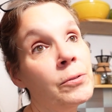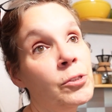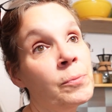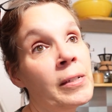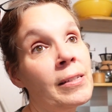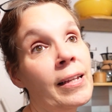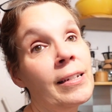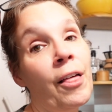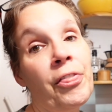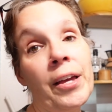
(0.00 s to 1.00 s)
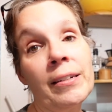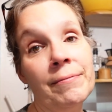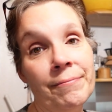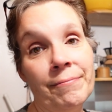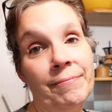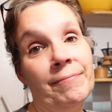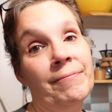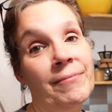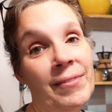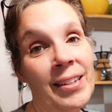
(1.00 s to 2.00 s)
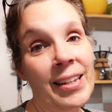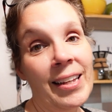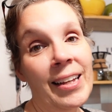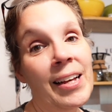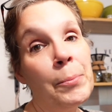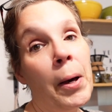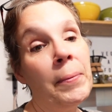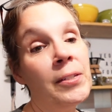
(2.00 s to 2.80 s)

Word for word: She smells like nothing. Bubby